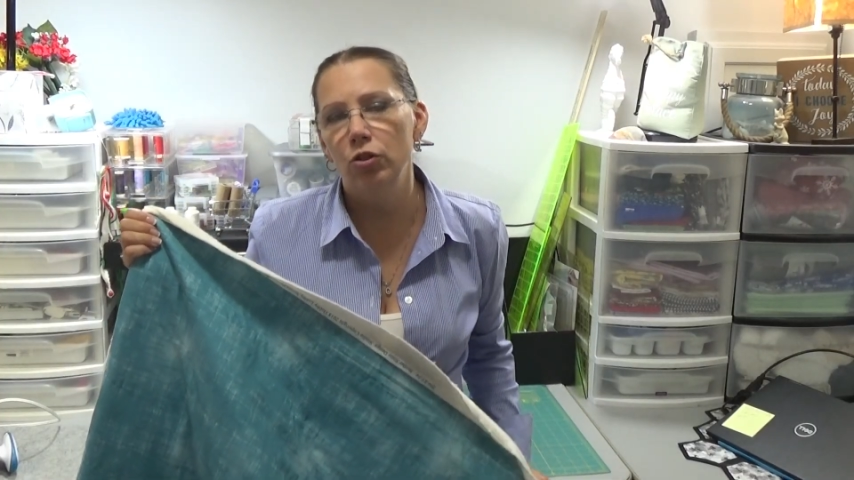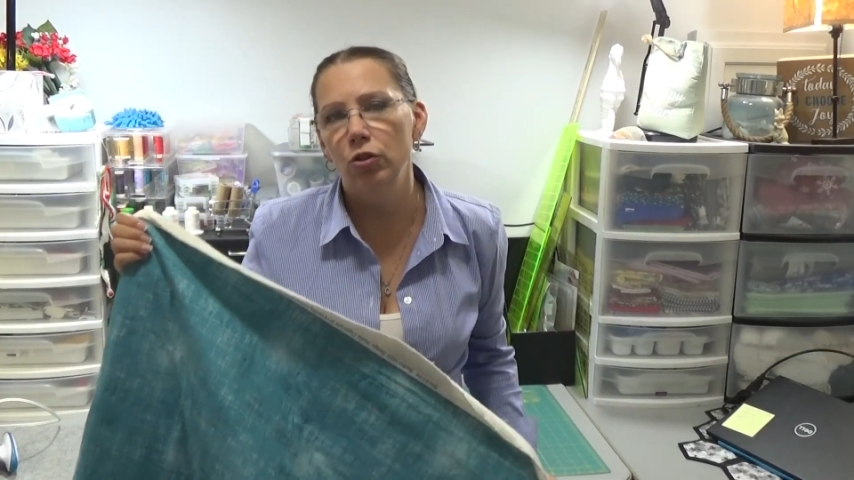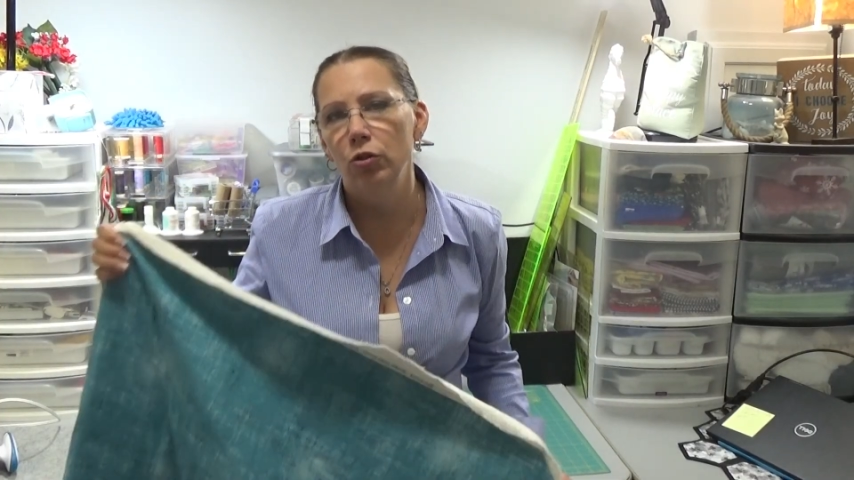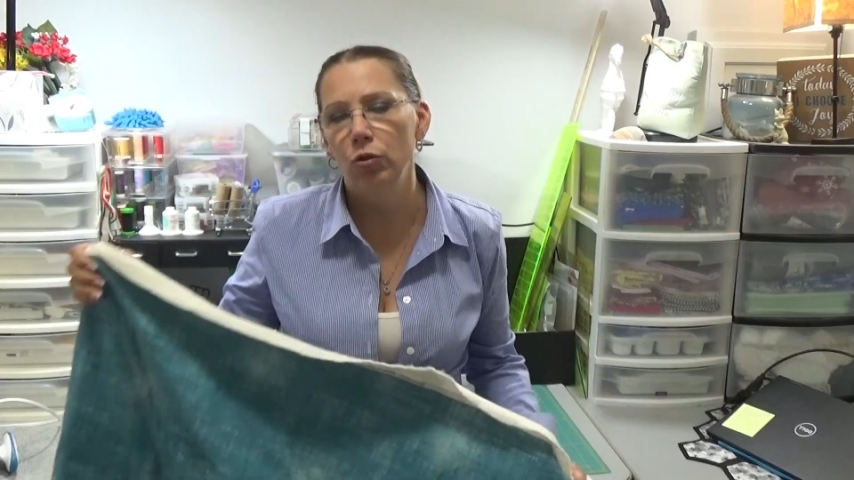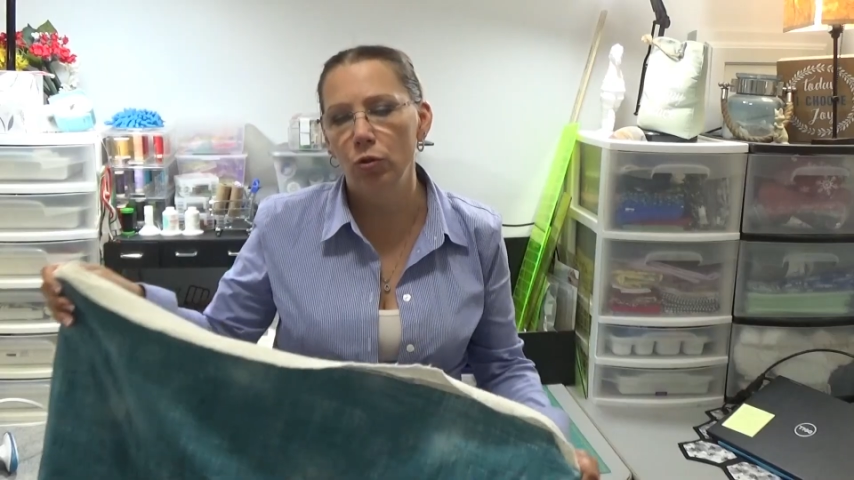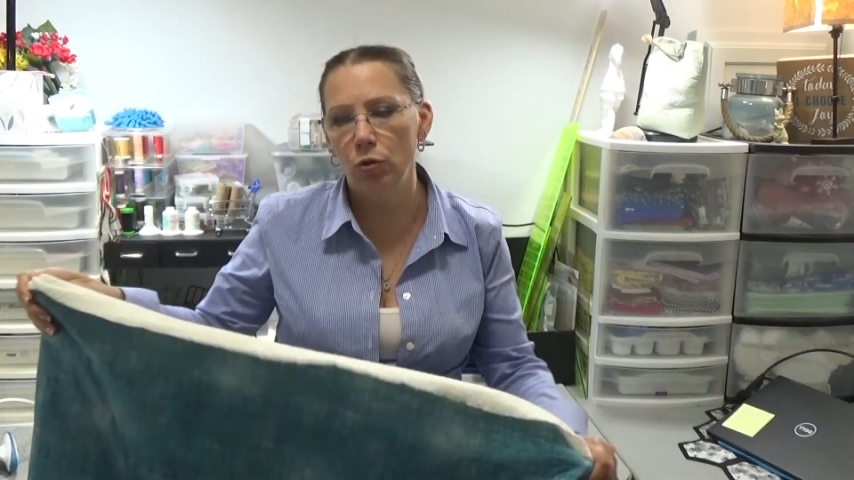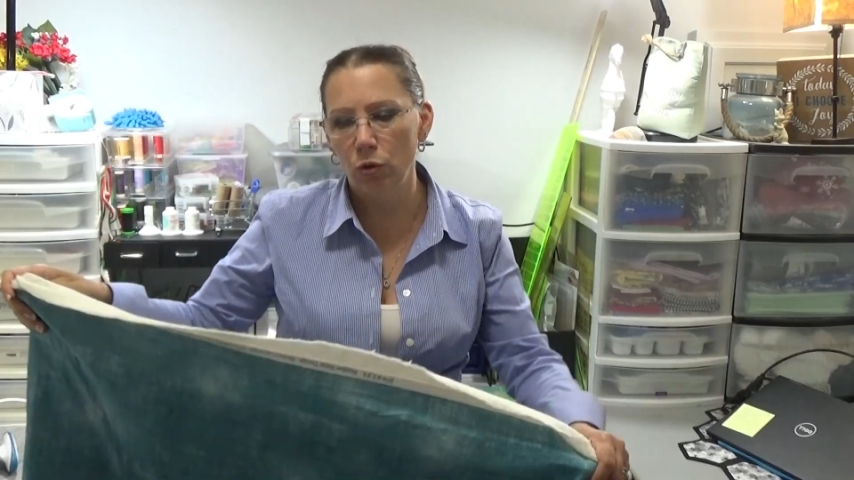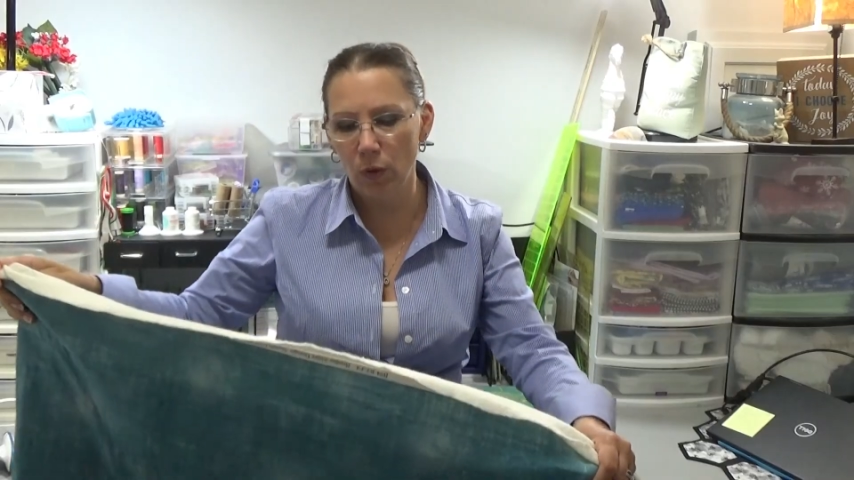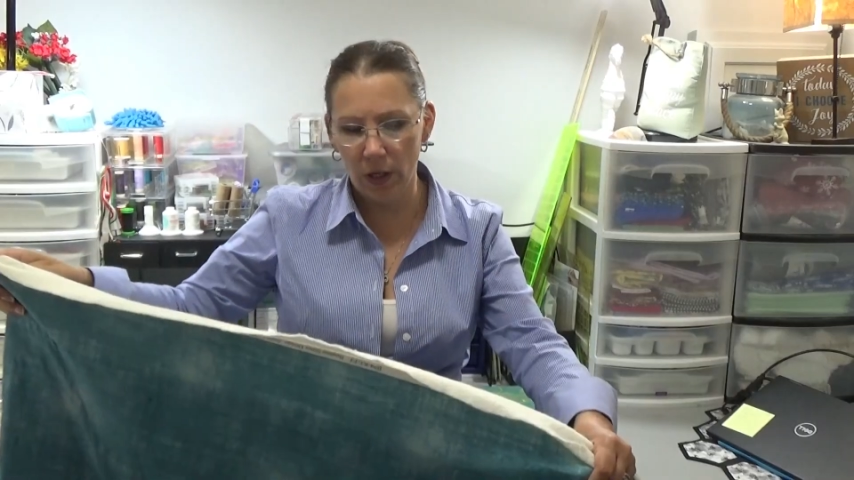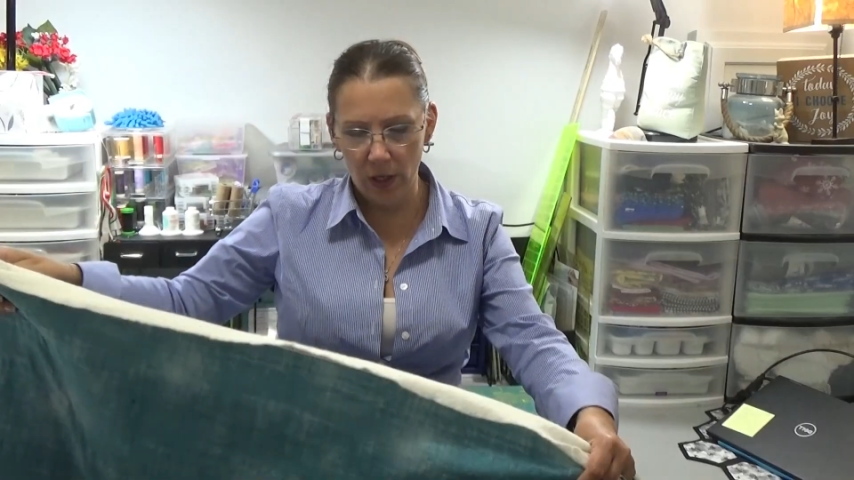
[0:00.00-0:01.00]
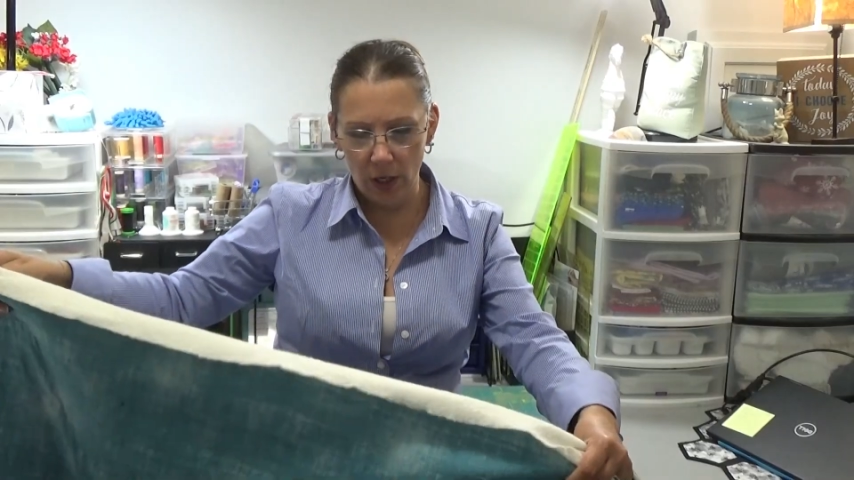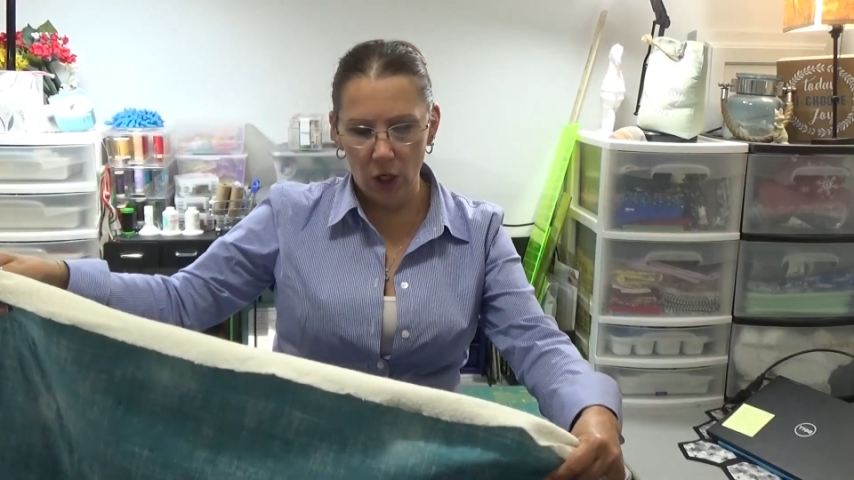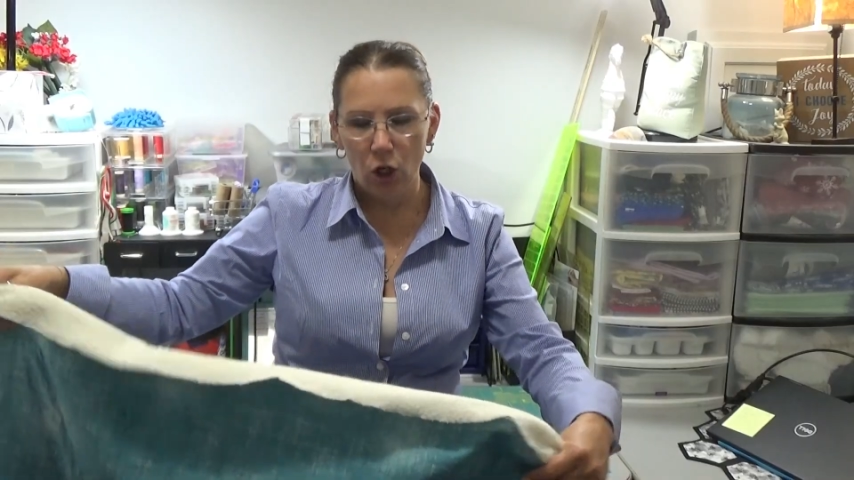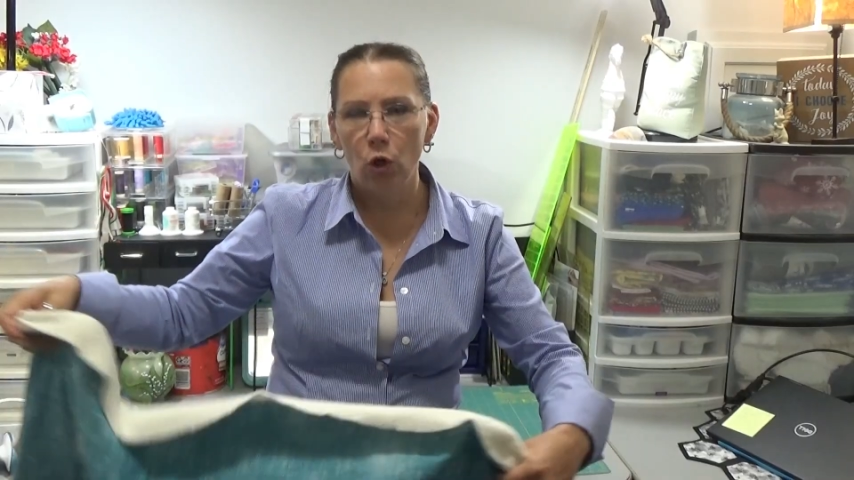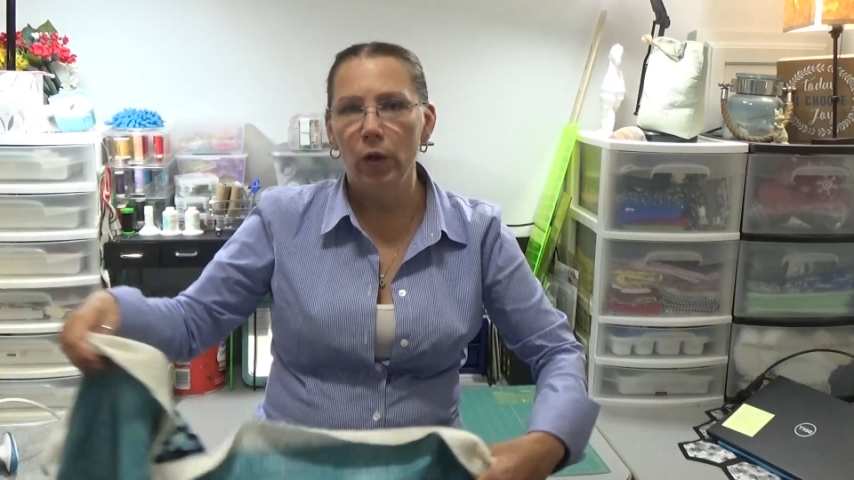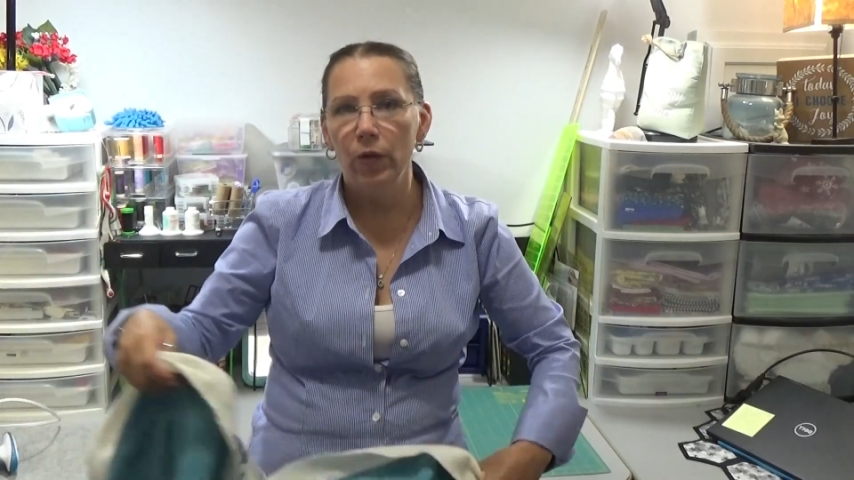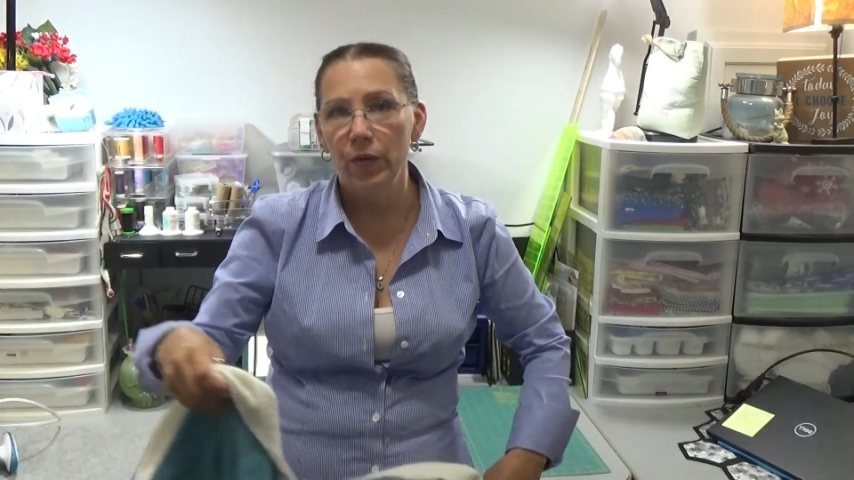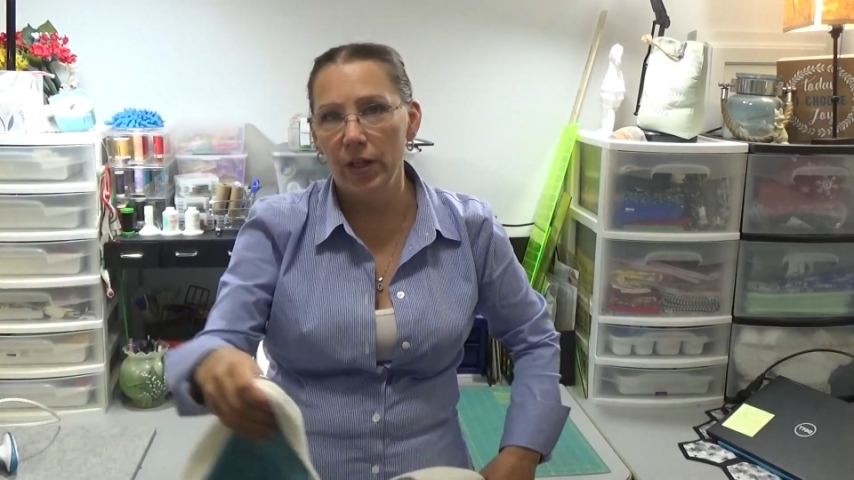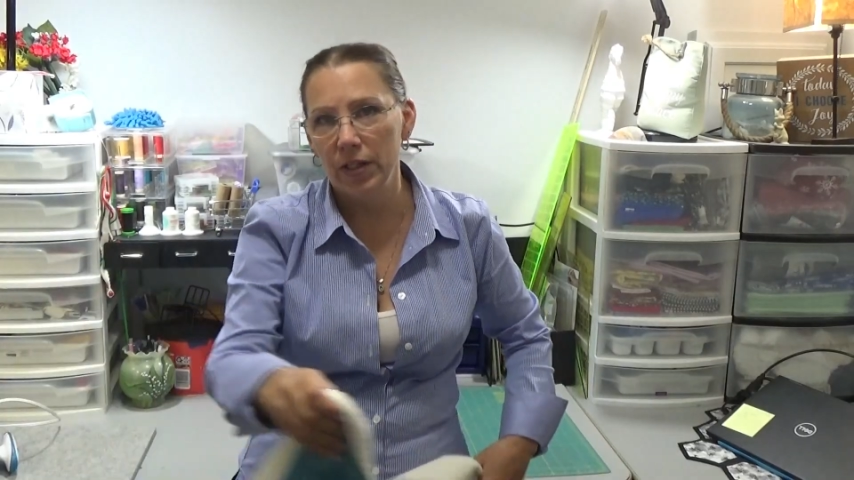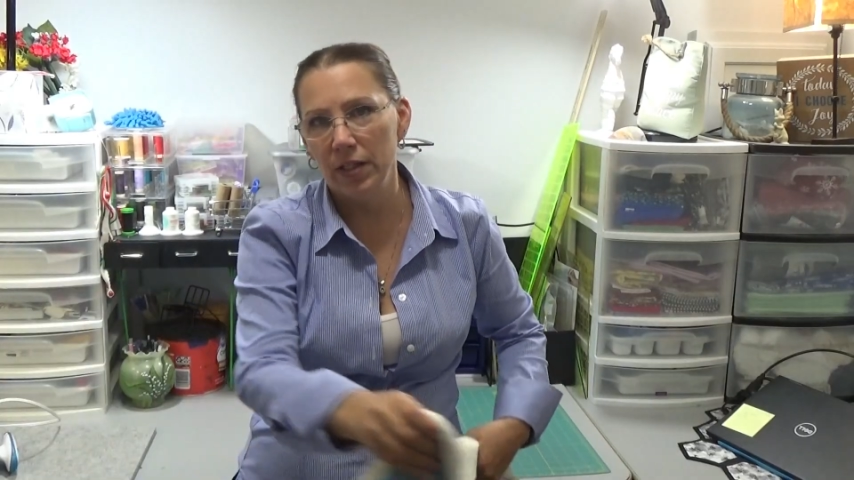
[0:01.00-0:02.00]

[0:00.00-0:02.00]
to quilt this.